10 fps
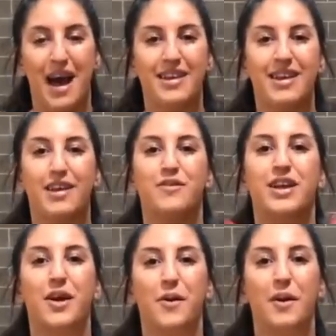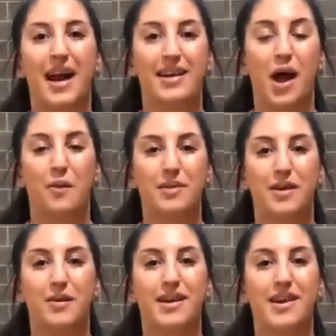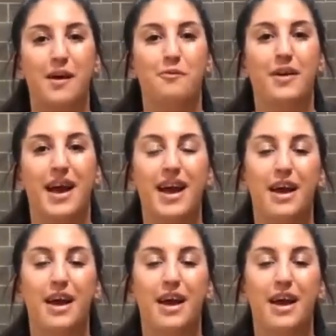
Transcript: that this video has helped you in some way.